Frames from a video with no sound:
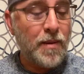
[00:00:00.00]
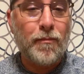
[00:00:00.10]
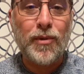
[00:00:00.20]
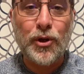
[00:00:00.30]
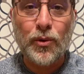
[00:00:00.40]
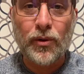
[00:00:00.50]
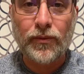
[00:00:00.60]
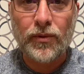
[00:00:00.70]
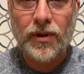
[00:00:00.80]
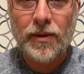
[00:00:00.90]

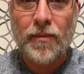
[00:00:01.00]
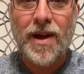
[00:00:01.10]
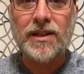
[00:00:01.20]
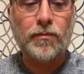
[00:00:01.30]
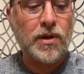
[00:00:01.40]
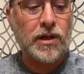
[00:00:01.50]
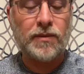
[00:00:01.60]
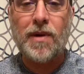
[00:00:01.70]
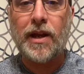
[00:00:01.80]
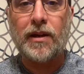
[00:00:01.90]
Beautiful, amazing box.
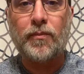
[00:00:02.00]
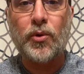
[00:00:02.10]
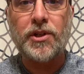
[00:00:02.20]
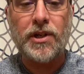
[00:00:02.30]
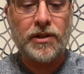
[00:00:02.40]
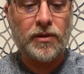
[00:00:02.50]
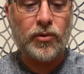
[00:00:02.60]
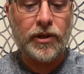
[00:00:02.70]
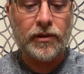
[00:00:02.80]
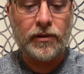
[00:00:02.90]
Micah, appreciate you,
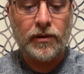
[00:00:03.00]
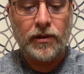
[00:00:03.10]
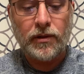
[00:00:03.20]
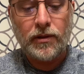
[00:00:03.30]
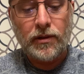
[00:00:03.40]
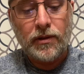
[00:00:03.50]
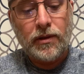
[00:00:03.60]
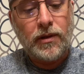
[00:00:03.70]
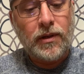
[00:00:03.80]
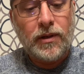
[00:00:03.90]
brother.
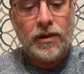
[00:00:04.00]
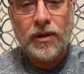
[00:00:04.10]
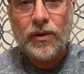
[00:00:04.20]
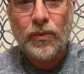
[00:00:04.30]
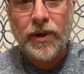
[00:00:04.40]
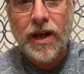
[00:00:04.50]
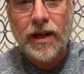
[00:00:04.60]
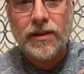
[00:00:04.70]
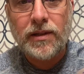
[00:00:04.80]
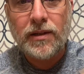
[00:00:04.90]
We
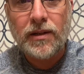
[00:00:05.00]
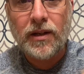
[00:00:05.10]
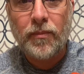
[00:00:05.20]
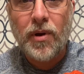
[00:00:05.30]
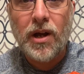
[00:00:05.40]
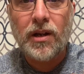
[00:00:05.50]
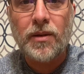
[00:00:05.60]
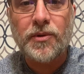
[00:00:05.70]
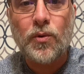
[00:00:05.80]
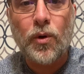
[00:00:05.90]
got an
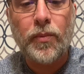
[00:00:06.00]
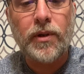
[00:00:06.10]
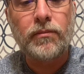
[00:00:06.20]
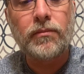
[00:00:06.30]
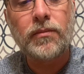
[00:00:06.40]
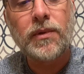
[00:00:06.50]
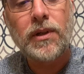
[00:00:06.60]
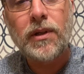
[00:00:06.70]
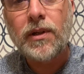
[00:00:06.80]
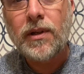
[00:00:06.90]
Apocalypse Scorpion.
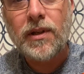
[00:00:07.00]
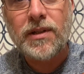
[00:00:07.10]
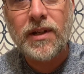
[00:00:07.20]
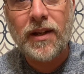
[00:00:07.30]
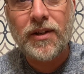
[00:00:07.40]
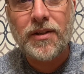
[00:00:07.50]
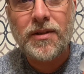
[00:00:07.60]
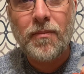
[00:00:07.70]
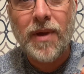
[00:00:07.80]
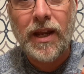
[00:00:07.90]
This thing
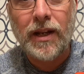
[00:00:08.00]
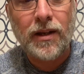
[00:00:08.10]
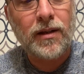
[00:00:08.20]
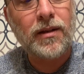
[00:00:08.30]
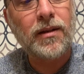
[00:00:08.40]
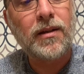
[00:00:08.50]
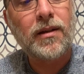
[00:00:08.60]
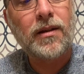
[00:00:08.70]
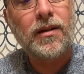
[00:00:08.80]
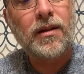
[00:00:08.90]
looks mean.
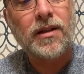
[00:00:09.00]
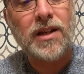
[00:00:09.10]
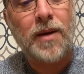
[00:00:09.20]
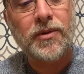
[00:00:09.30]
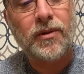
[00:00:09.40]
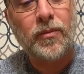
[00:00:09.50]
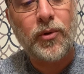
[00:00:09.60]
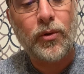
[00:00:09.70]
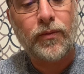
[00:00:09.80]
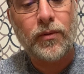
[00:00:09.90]
It's absolutely
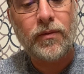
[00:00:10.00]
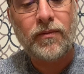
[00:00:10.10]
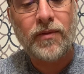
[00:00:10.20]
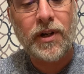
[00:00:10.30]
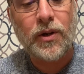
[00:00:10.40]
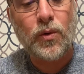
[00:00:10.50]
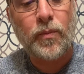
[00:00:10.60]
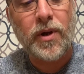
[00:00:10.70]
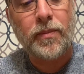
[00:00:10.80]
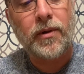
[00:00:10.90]
beautiful. Very cool
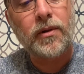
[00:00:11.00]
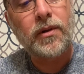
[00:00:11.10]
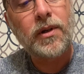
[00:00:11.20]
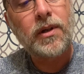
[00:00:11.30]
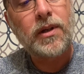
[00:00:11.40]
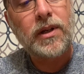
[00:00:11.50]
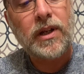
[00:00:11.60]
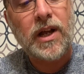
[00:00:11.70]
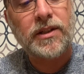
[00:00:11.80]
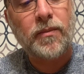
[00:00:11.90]
pepper.
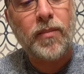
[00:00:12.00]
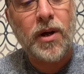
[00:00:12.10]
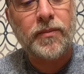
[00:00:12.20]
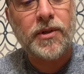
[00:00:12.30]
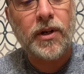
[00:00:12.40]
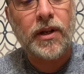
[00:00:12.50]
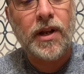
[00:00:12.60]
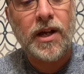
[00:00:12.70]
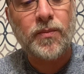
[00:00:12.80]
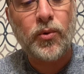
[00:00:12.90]
Lots of bumps on it.
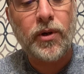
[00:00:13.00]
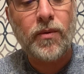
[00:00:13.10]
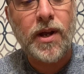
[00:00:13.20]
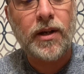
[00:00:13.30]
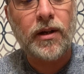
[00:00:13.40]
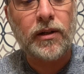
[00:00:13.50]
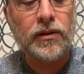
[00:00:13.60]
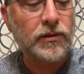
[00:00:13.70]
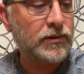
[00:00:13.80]
Nice, pretty red color.